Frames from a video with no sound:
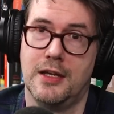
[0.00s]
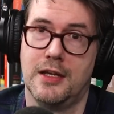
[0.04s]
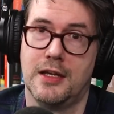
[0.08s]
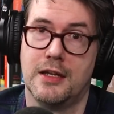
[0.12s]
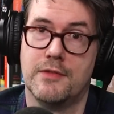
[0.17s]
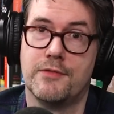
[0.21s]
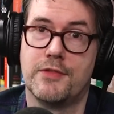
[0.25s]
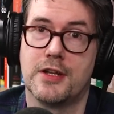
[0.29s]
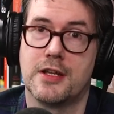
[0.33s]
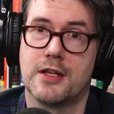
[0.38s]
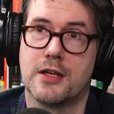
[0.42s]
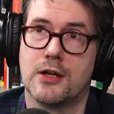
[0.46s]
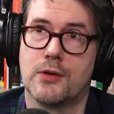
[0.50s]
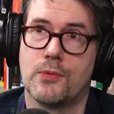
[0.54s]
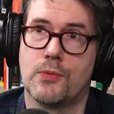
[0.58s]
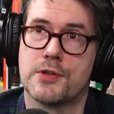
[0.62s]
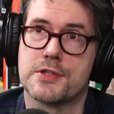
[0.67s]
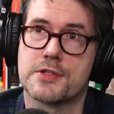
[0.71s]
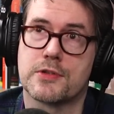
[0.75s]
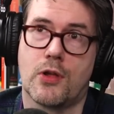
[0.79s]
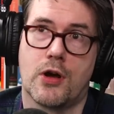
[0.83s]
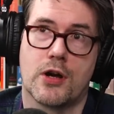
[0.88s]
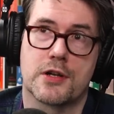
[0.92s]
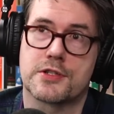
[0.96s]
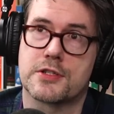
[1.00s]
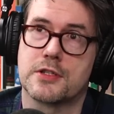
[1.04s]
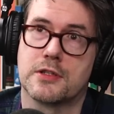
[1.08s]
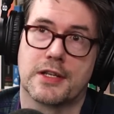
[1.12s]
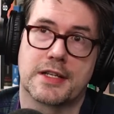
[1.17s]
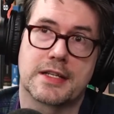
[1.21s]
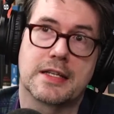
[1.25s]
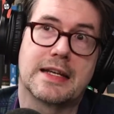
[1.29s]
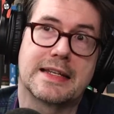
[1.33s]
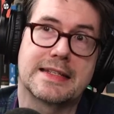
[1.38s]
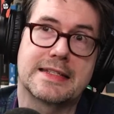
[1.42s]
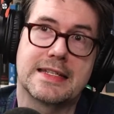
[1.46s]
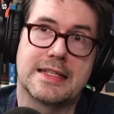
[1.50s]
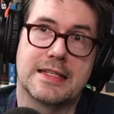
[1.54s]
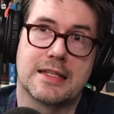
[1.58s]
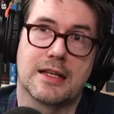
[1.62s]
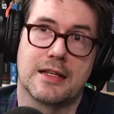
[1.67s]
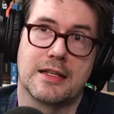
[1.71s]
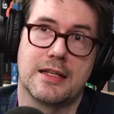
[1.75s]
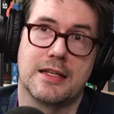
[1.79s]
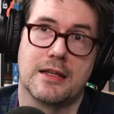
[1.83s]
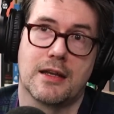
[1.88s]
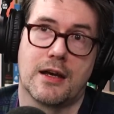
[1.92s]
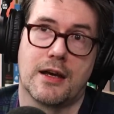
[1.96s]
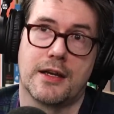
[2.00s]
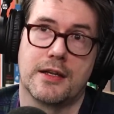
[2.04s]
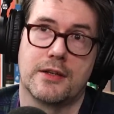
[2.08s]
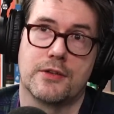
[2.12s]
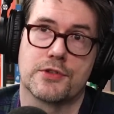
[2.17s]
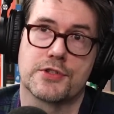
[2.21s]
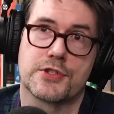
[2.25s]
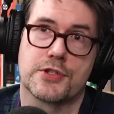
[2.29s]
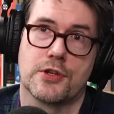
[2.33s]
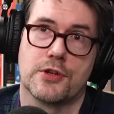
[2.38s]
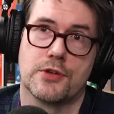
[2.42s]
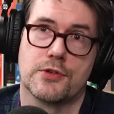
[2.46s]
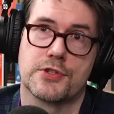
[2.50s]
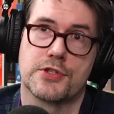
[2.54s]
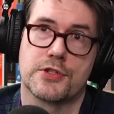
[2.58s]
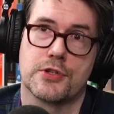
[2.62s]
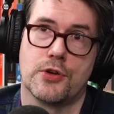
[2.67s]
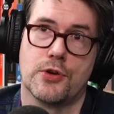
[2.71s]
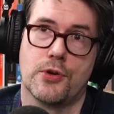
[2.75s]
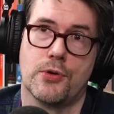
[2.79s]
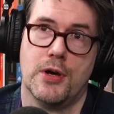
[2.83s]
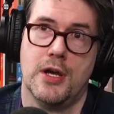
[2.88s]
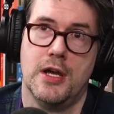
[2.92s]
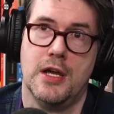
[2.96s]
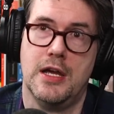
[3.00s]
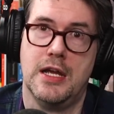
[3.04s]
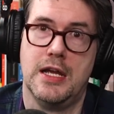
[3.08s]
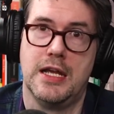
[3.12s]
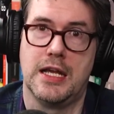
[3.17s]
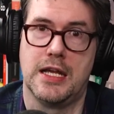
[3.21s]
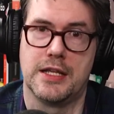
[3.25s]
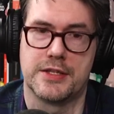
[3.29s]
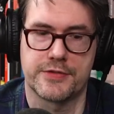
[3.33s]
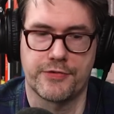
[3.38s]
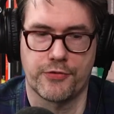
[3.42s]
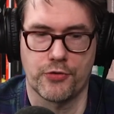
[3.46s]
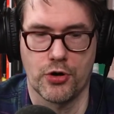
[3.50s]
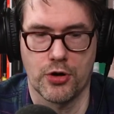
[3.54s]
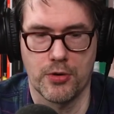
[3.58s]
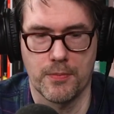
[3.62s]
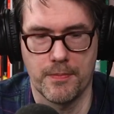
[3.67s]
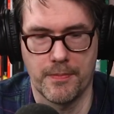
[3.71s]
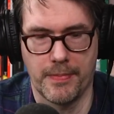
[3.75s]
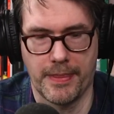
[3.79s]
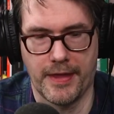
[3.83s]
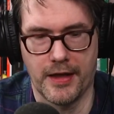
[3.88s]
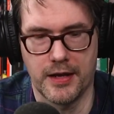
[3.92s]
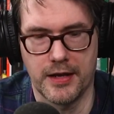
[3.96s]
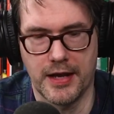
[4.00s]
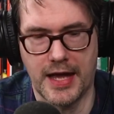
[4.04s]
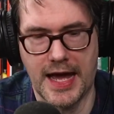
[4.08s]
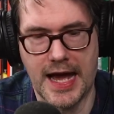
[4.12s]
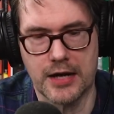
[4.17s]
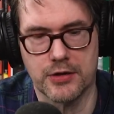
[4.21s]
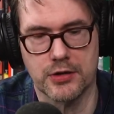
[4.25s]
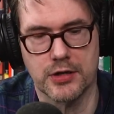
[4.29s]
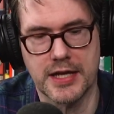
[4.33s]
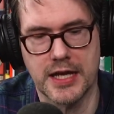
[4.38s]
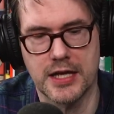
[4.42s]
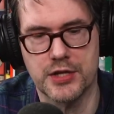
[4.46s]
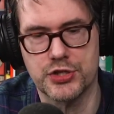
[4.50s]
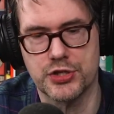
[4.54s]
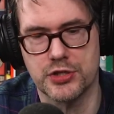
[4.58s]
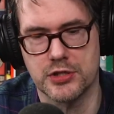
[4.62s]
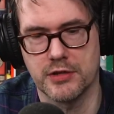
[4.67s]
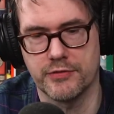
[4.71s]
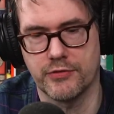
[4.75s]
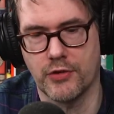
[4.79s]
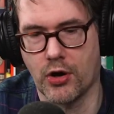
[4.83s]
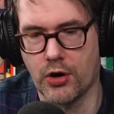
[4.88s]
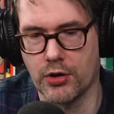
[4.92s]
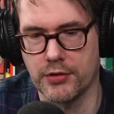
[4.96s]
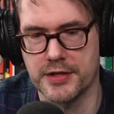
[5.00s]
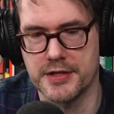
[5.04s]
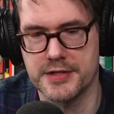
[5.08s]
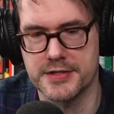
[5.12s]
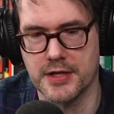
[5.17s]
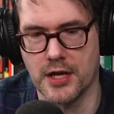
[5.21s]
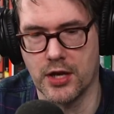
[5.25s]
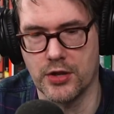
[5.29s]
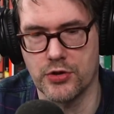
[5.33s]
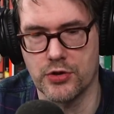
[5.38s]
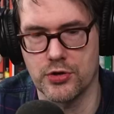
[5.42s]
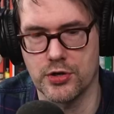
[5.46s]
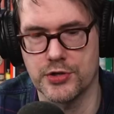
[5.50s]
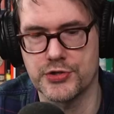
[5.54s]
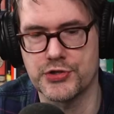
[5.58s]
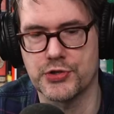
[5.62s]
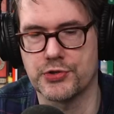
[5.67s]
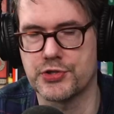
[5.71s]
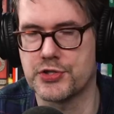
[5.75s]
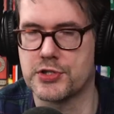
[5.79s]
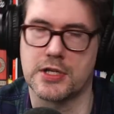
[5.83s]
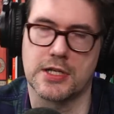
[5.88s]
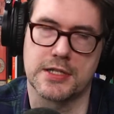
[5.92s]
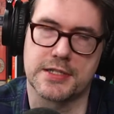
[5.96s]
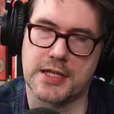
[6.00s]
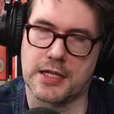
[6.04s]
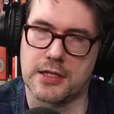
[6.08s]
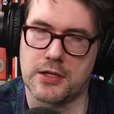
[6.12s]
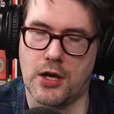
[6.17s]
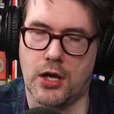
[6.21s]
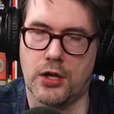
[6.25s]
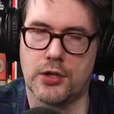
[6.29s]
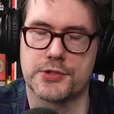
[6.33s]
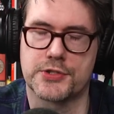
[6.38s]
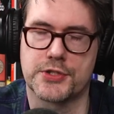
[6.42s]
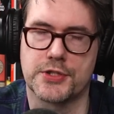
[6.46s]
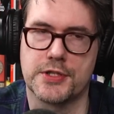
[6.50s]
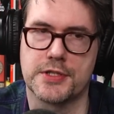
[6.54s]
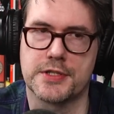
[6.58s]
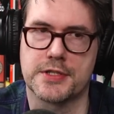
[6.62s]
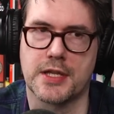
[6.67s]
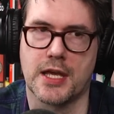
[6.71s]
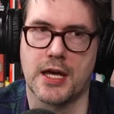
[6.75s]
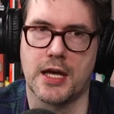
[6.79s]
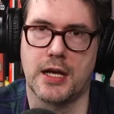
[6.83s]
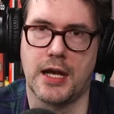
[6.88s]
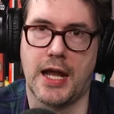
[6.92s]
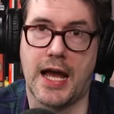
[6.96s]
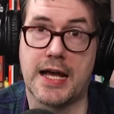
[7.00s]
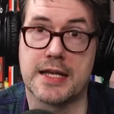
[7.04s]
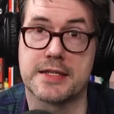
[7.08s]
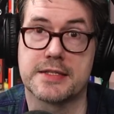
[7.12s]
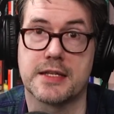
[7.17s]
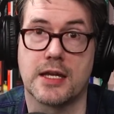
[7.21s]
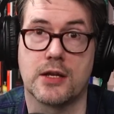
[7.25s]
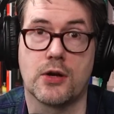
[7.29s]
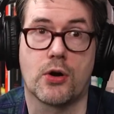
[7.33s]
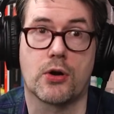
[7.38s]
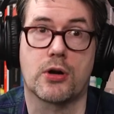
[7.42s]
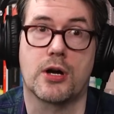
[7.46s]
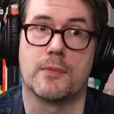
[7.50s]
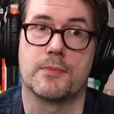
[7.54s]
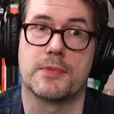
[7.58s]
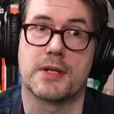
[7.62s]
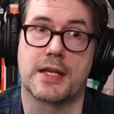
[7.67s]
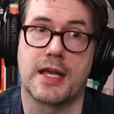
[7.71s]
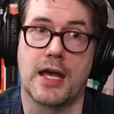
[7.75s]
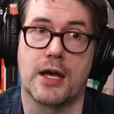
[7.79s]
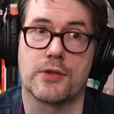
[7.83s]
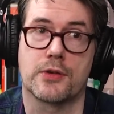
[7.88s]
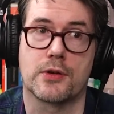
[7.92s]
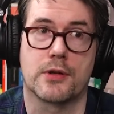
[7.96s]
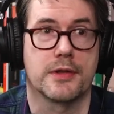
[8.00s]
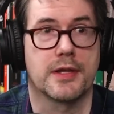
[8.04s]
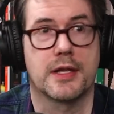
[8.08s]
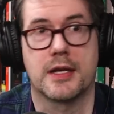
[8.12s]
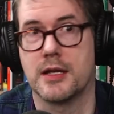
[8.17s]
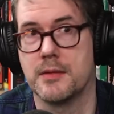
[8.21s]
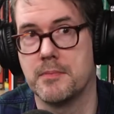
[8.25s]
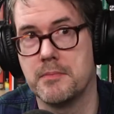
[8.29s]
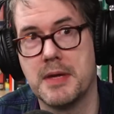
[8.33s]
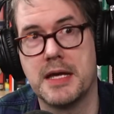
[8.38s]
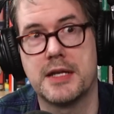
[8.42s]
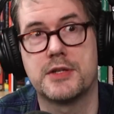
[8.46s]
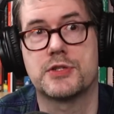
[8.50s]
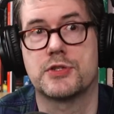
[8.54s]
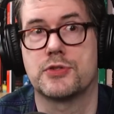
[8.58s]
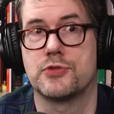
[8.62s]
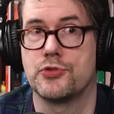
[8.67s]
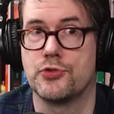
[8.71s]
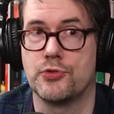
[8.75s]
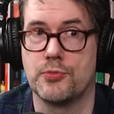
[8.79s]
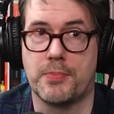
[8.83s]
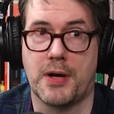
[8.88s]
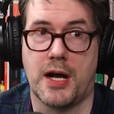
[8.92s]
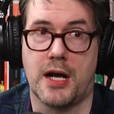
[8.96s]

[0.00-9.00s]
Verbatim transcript: NVIDIA was launched in like nineteen ninety-nine or so. So it's from an aggregation of all these other associated technologies that as they all come together, then it makes new